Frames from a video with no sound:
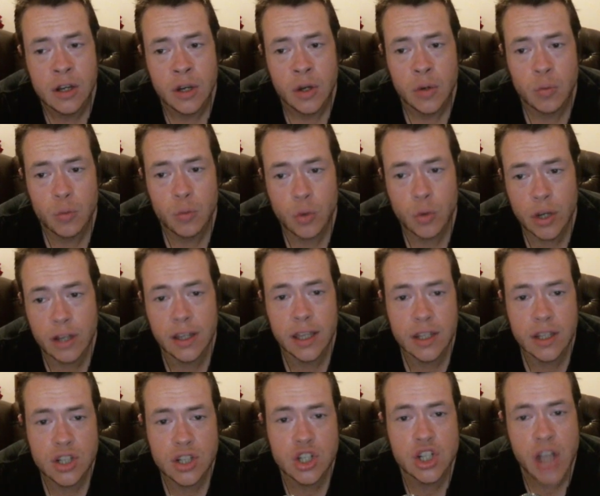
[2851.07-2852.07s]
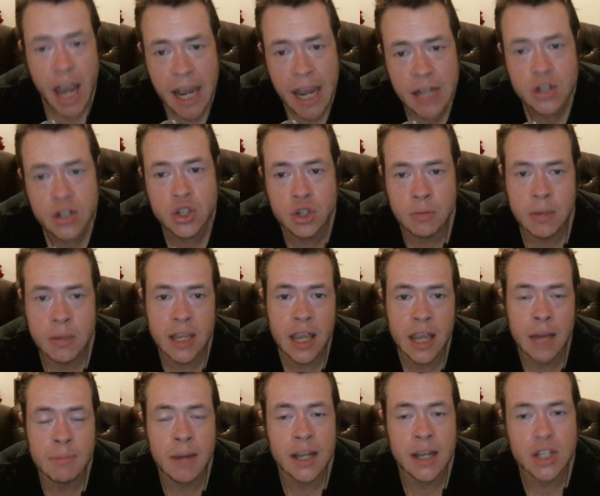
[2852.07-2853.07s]
really changed me
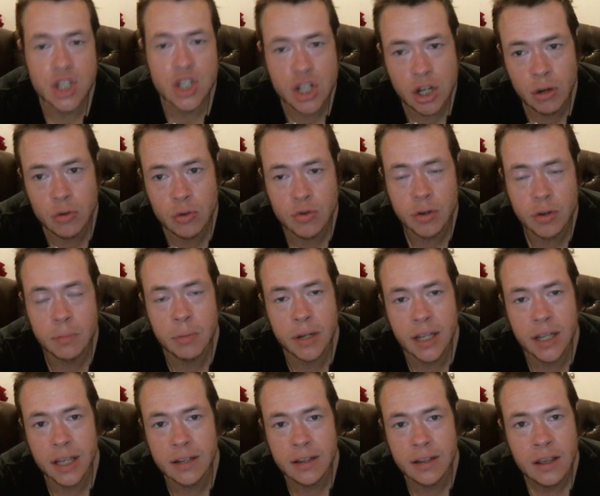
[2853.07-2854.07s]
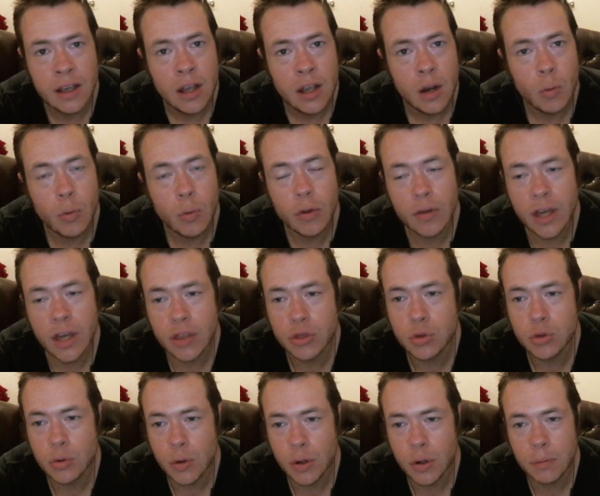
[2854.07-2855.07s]
and my children. But we'll get
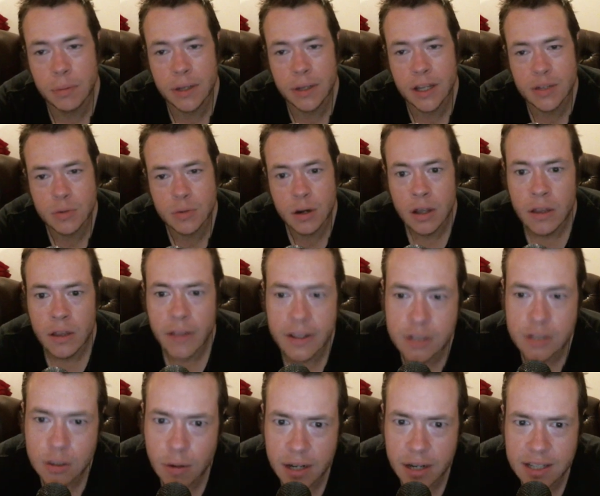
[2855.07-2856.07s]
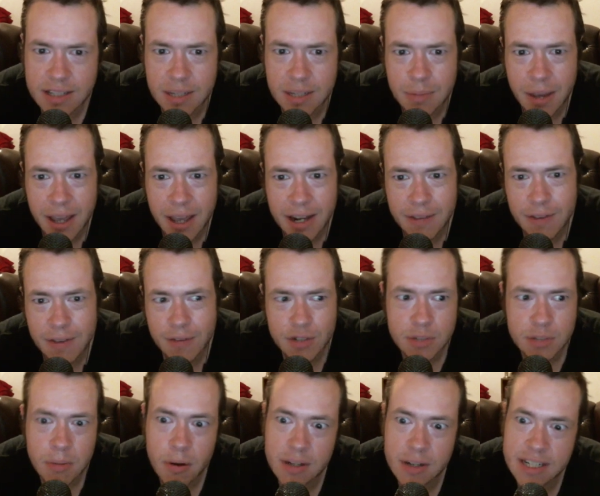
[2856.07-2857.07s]
through it because that's crazy, man. Have you ever
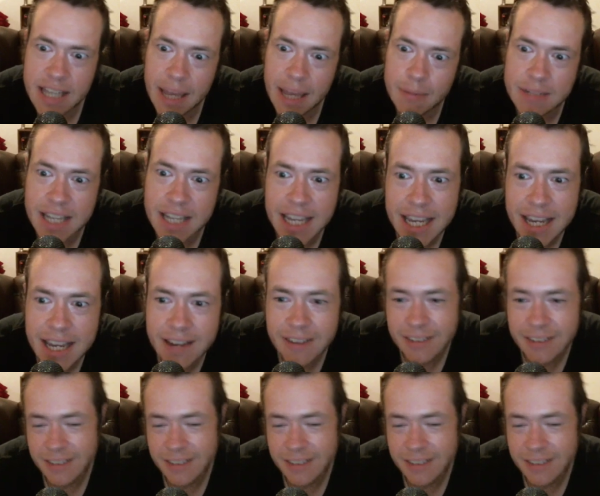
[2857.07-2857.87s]
smoked DMT?